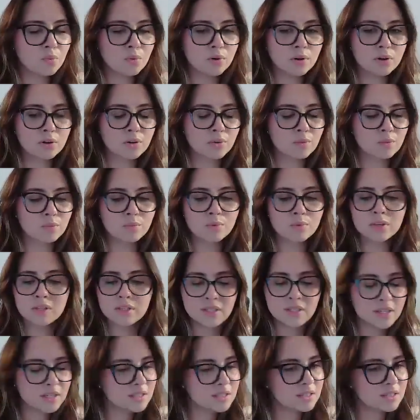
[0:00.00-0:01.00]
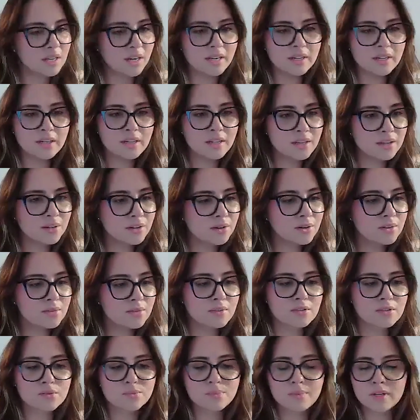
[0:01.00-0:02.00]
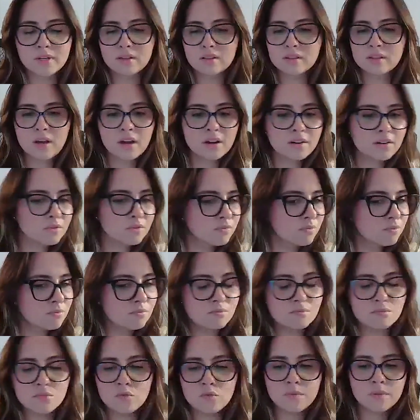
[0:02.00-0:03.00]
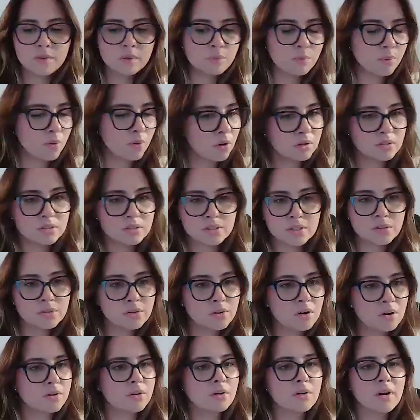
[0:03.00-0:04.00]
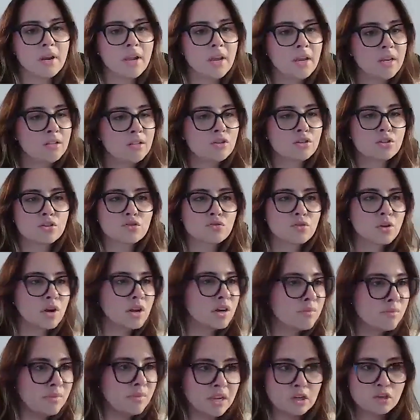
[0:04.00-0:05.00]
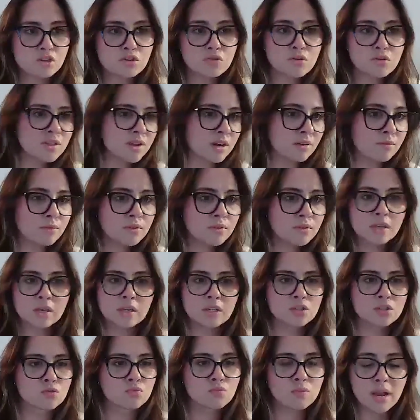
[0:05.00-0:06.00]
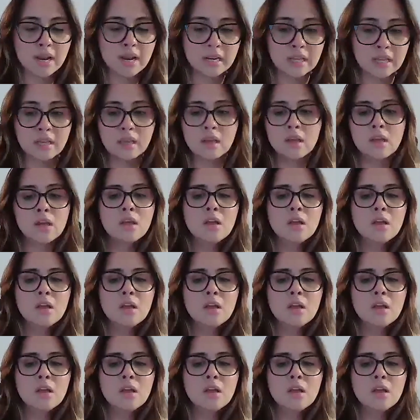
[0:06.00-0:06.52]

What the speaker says: We're really excited here. There's been a lot of moving parts here on our end, just trying to make sure that everything is ready.